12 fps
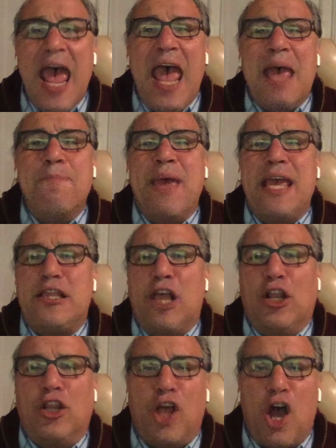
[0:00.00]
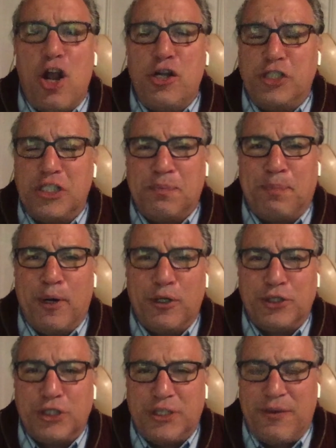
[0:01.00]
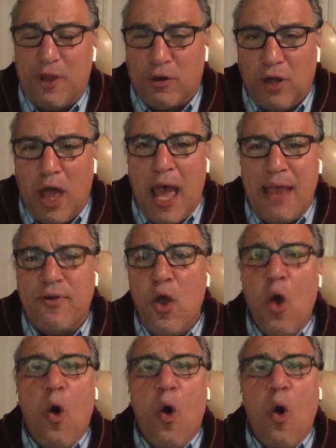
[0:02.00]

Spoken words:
and make the largest purchase of their life